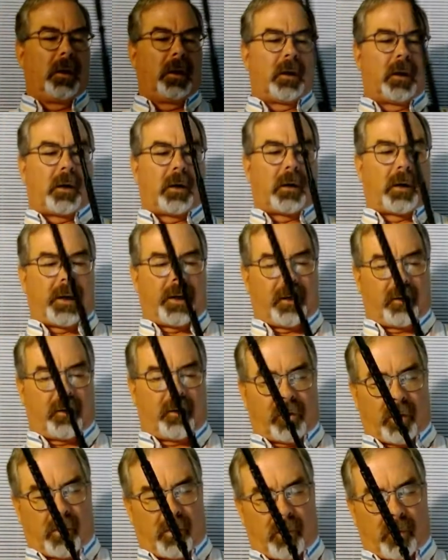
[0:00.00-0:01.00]
All right,
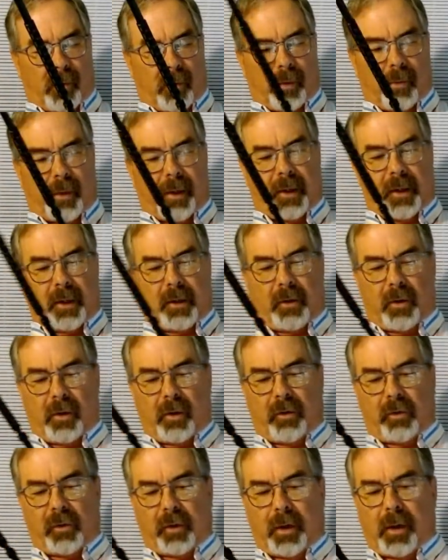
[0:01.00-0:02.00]
so what you do
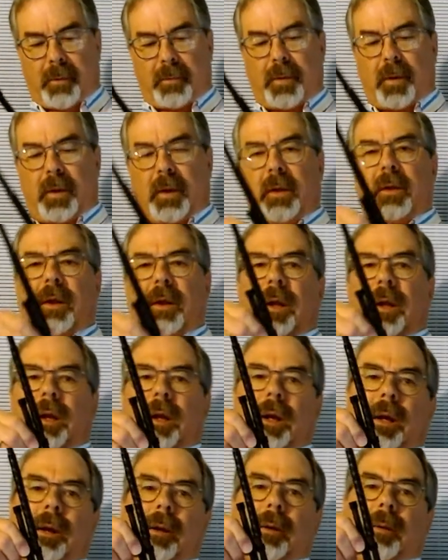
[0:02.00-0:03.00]
is you're going to put
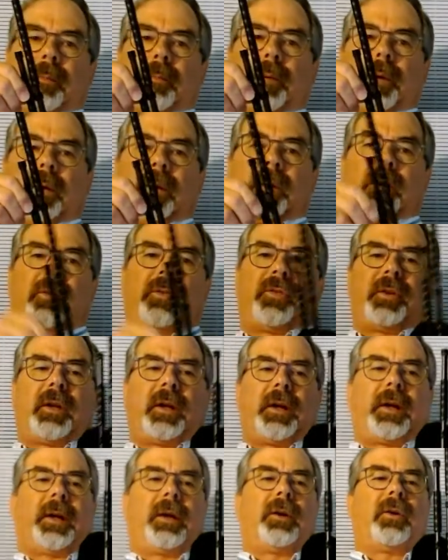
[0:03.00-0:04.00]
the
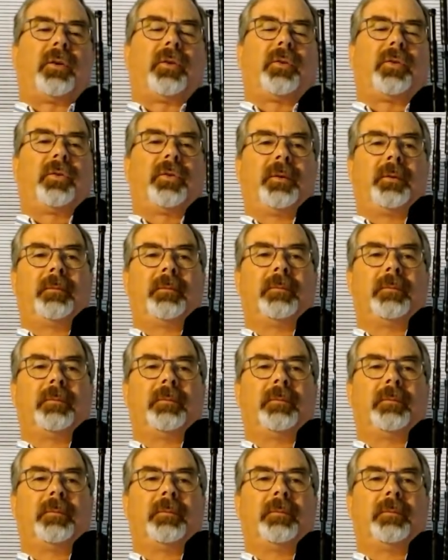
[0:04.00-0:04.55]
sliders